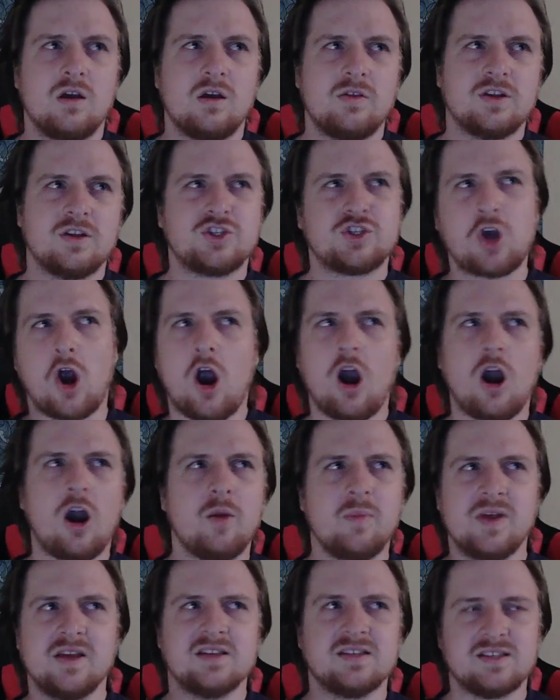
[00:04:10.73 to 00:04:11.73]
The
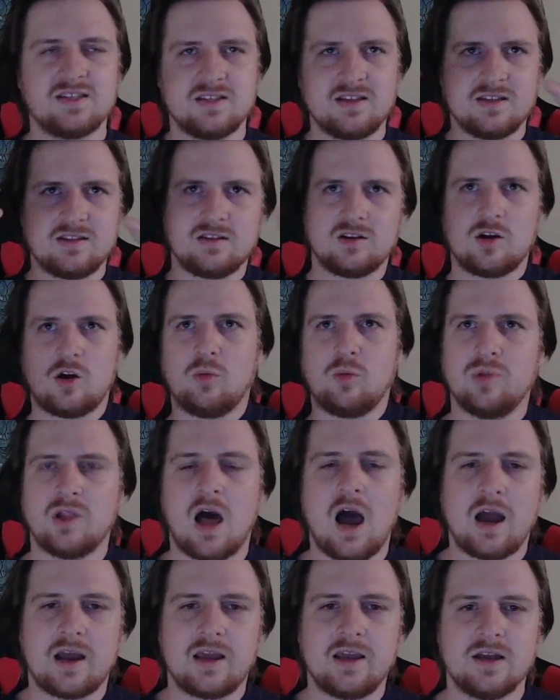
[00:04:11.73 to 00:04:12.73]
charm is that they're all
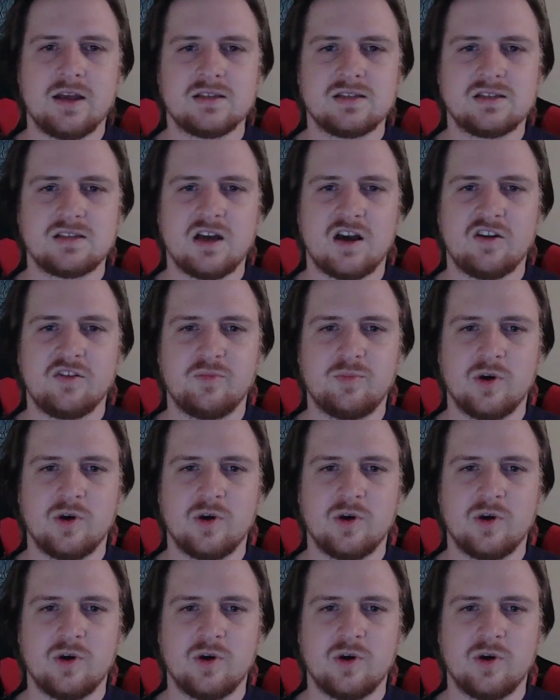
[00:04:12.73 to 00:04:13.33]
blocky and stuff,